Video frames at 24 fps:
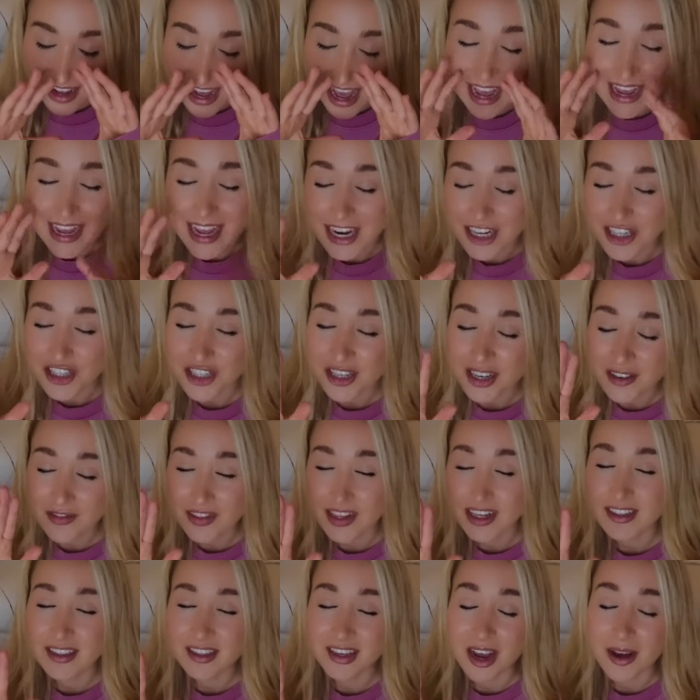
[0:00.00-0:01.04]
I actually have
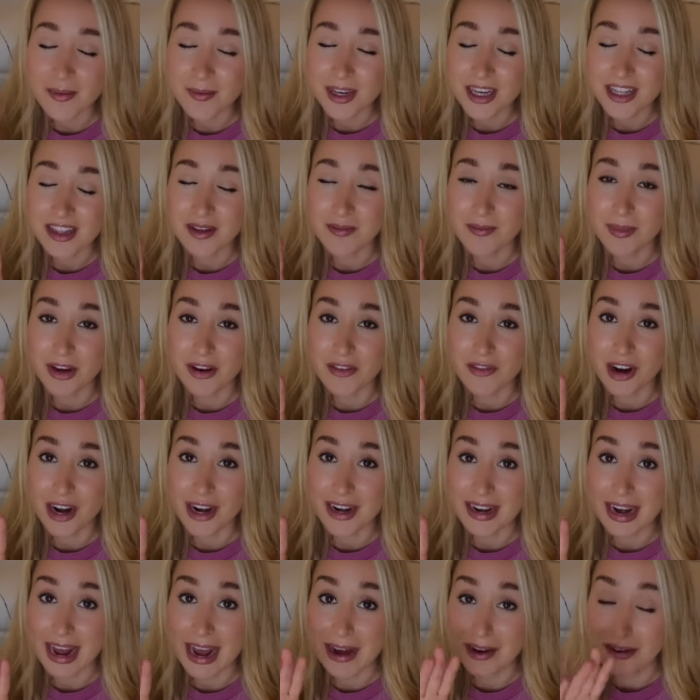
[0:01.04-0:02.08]
things coming in the mail
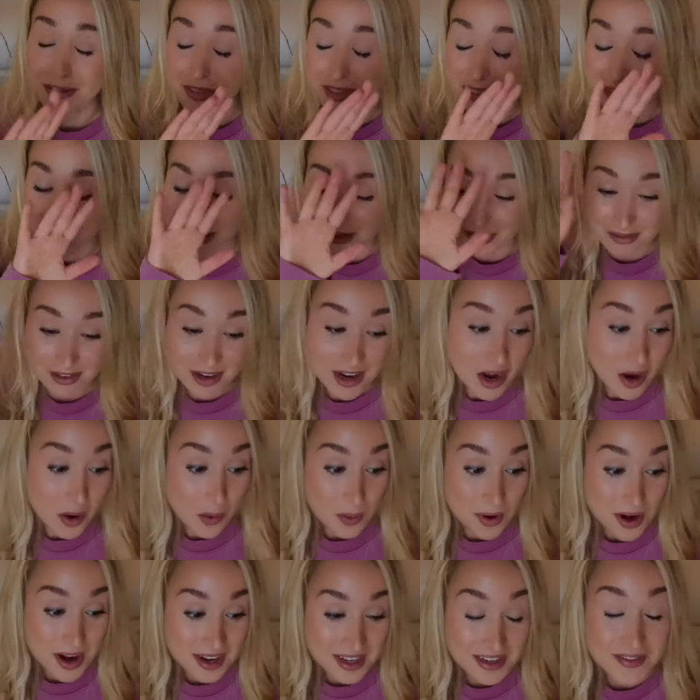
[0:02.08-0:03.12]
right now, so
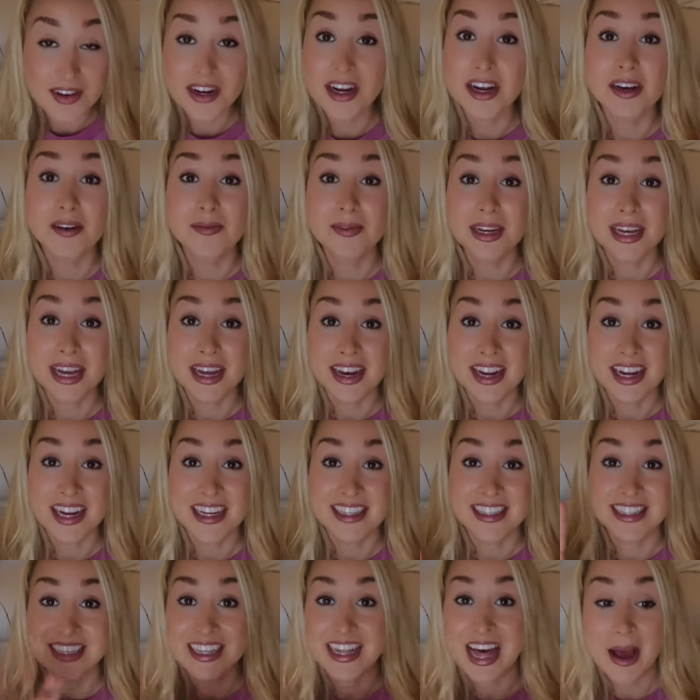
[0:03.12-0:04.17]
we're not even gonna be getting
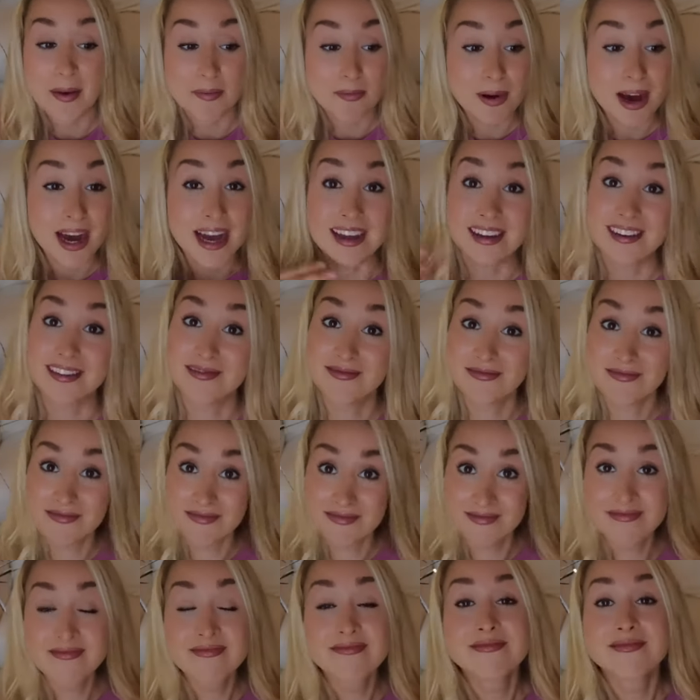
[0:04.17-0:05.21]
into that. But
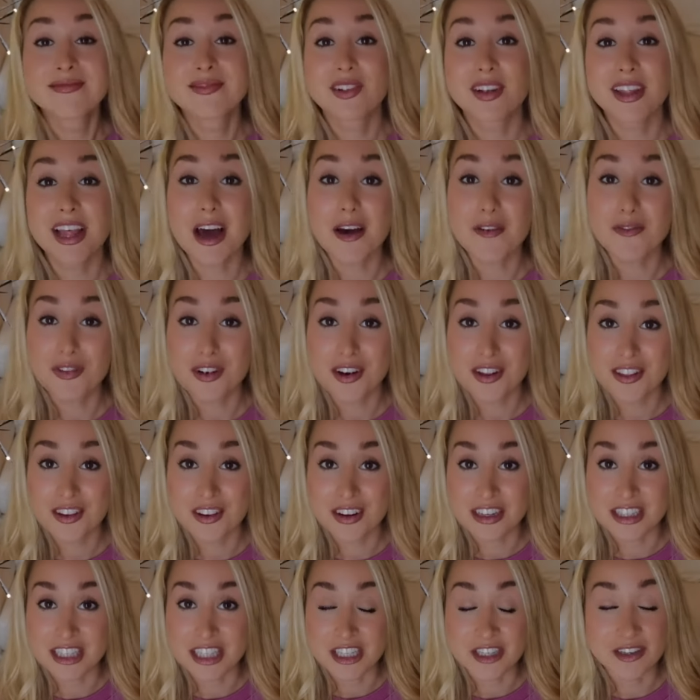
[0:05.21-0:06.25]
without further
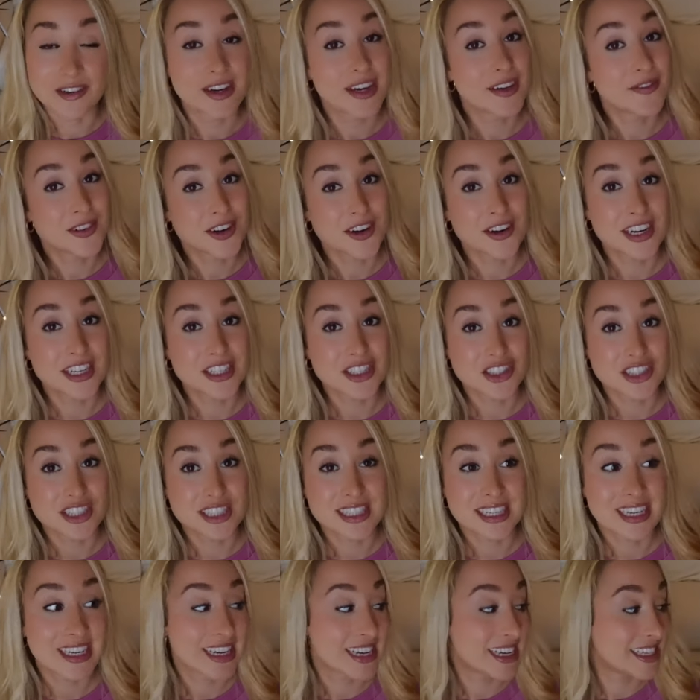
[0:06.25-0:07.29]
ado, if you're
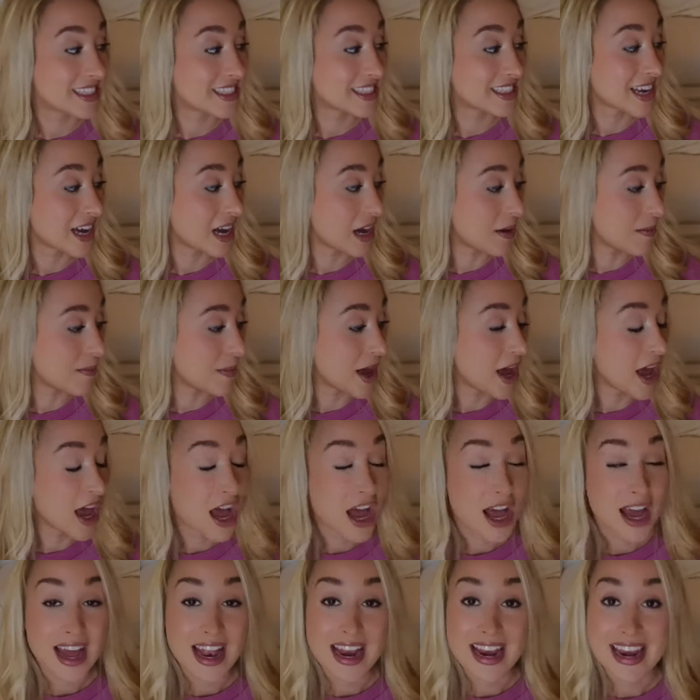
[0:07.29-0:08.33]
interested in some
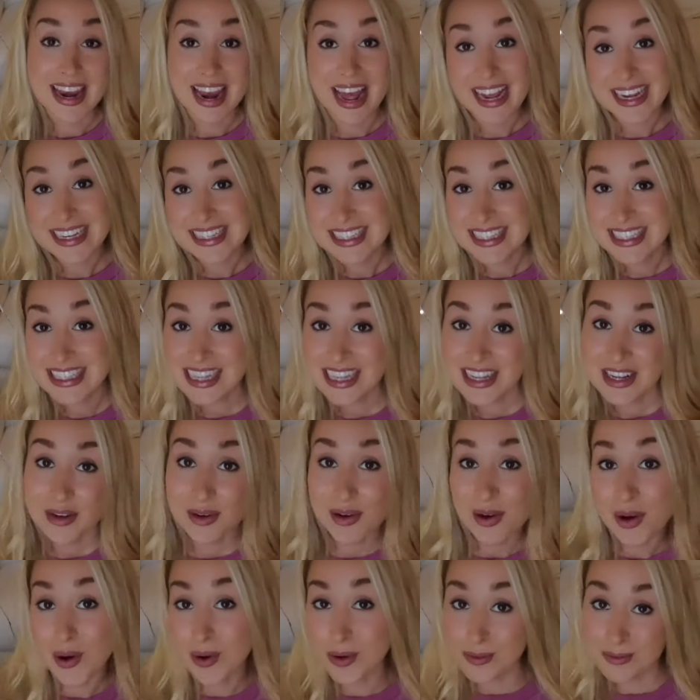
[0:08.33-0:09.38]
nice little
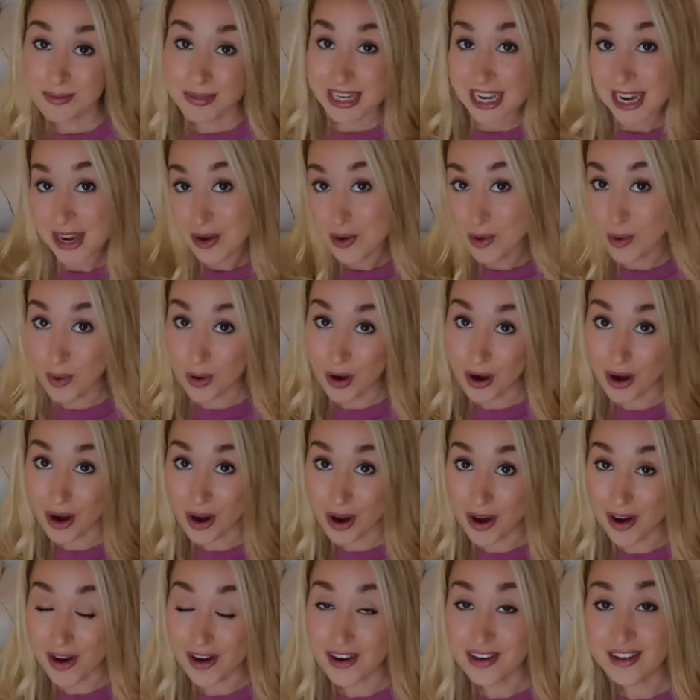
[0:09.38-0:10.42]
home decor
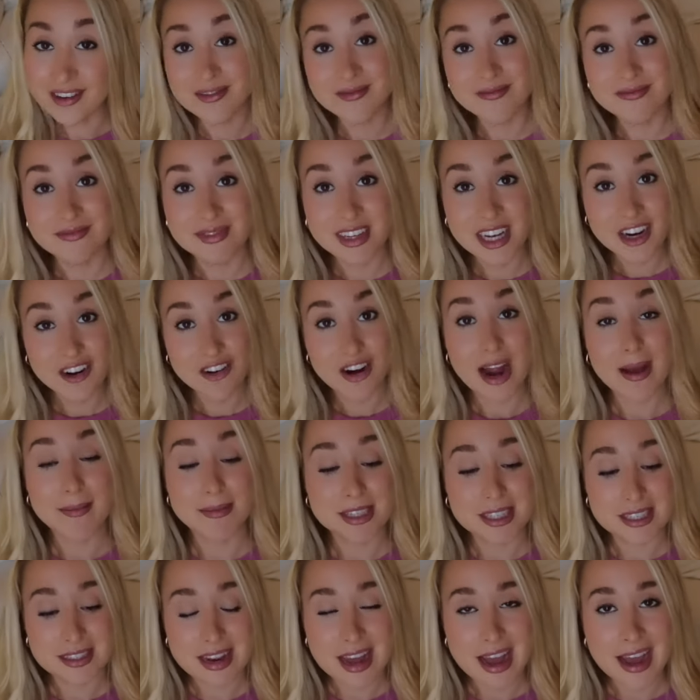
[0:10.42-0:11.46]
haul, grab a
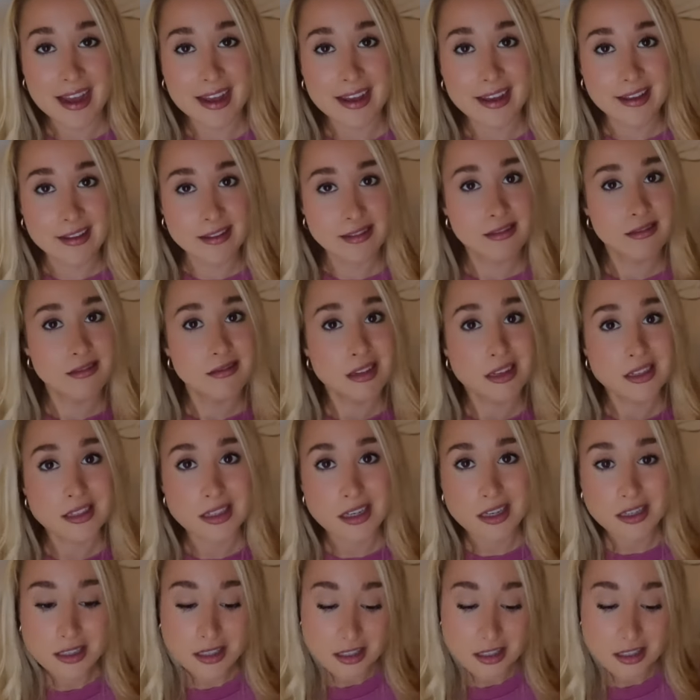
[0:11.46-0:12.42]
snack and let's get